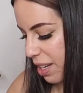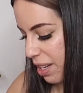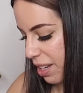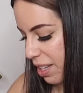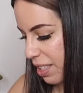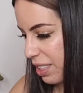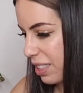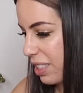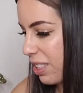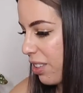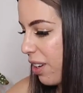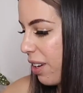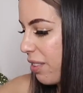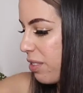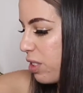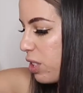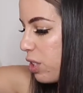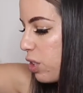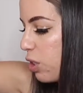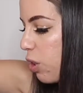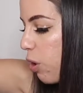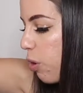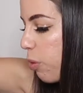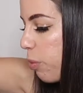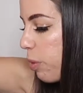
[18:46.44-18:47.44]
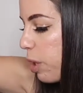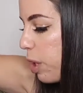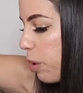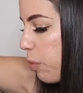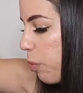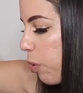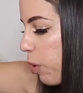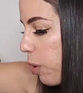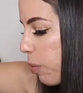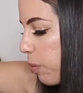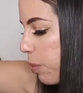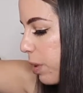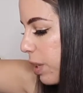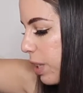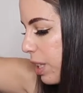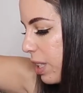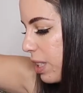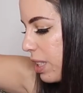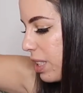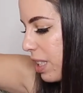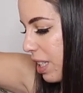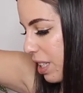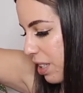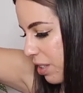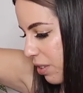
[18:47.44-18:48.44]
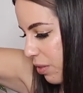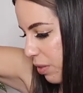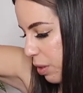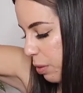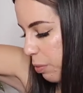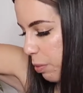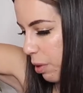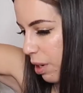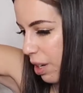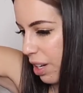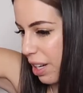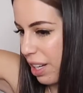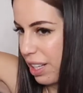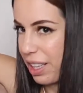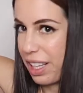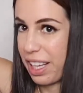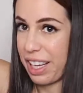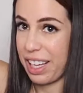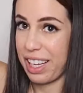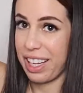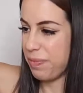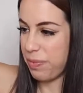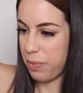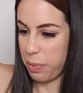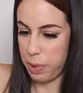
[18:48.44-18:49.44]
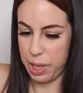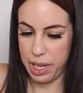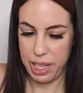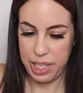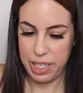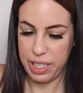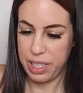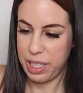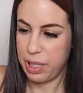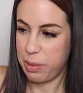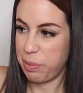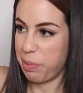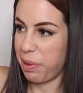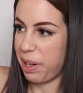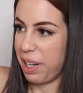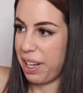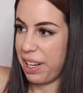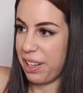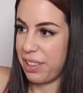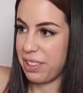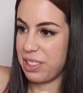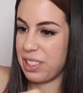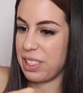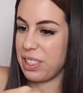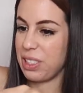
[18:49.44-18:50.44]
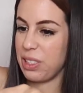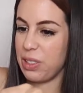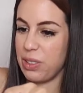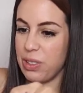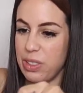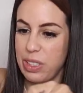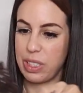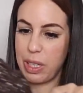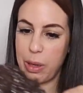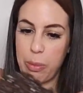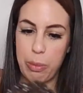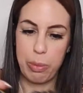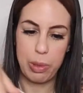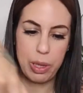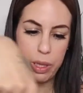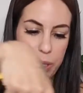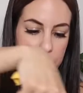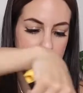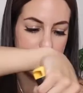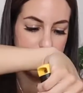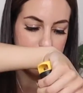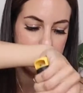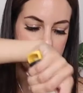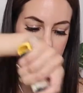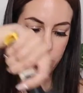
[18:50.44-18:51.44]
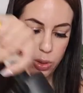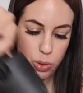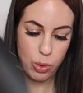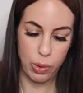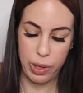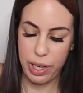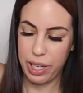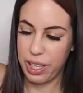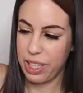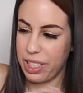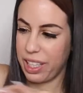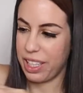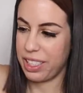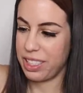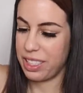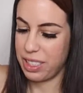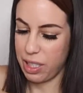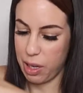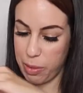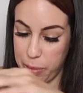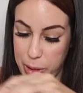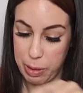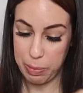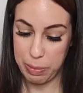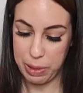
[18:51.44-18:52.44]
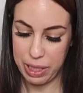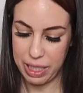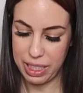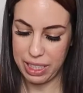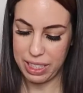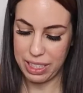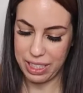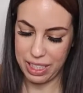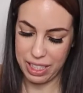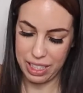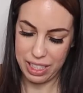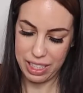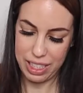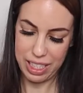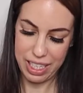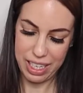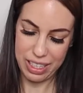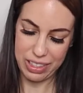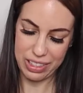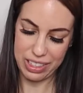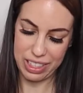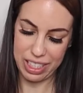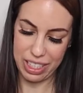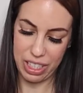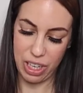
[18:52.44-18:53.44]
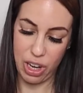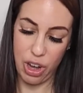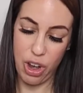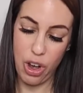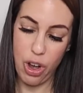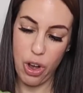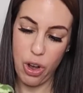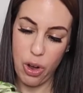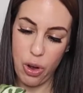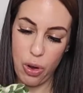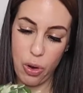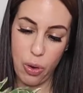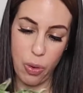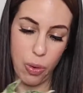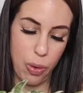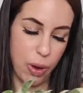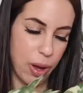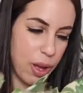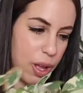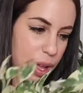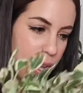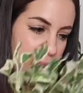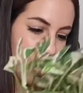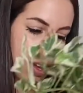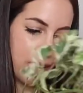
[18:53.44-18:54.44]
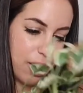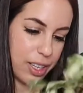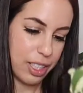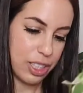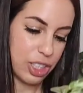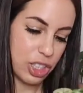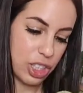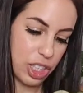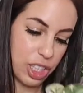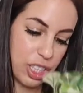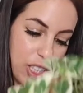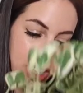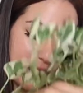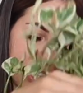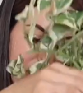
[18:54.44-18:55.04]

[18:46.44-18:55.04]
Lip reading: I still have so many more plants I could repot. Like, when I got up right now to dump the soil, I saw my peace lily and I was like, oh, should look